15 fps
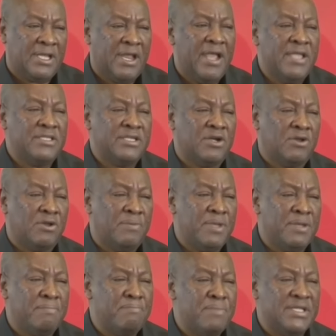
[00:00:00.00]
The current
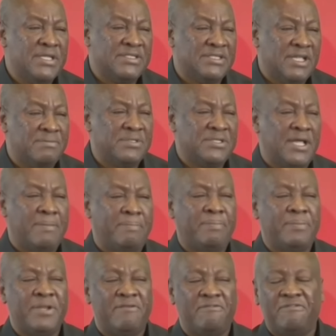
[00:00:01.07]
economic mess sums up
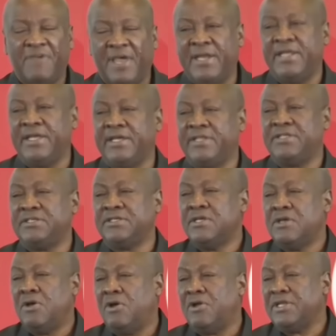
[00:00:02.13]
the verdict
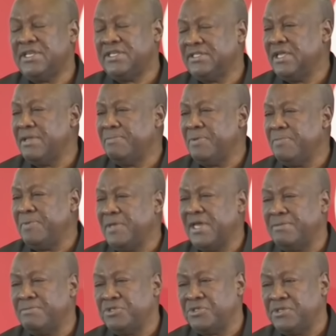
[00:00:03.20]
on this
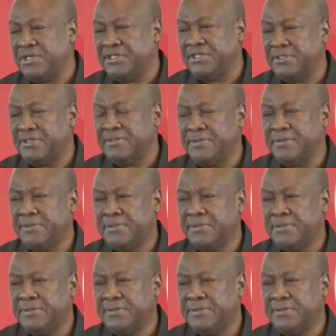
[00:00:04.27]
MPP administration.